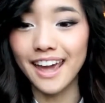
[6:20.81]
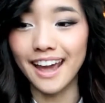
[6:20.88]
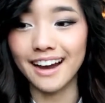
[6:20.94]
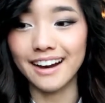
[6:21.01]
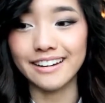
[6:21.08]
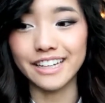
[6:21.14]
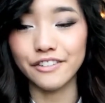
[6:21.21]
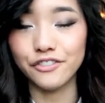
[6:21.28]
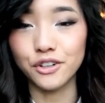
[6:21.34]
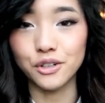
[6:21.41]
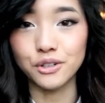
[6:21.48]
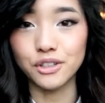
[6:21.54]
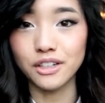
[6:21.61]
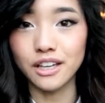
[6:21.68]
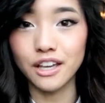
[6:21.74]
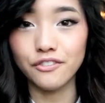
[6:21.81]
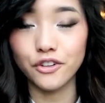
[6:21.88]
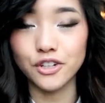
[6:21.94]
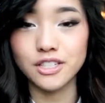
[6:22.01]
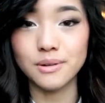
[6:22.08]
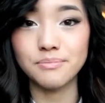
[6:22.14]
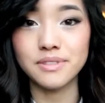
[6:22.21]
And if you're looking
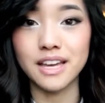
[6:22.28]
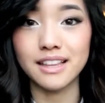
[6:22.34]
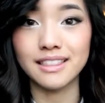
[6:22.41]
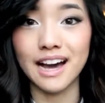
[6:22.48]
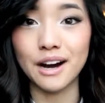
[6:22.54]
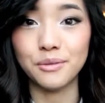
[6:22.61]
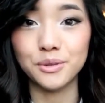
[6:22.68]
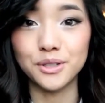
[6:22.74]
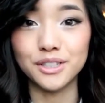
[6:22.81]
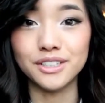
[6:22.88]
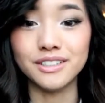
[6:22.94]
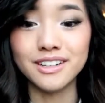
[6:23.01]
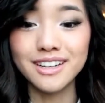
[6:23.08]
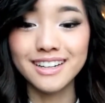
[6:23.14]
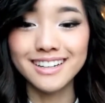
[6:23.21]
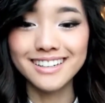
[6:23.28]
for something that will,